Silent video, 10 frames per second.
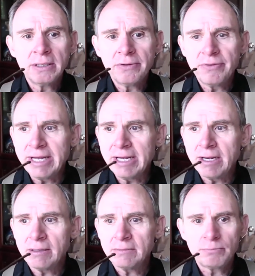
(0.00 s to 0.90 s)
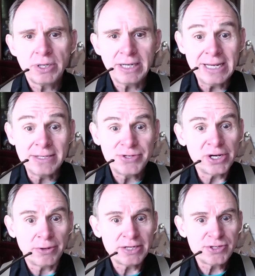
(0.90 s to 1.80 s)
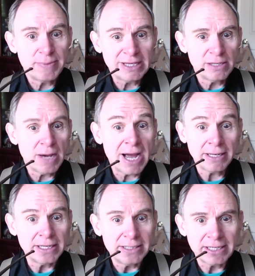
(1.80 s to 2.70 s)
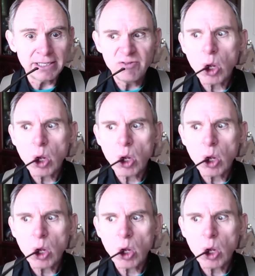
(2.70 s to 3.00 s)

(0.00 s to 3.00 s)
they put in cigarettes to make them highly addictive.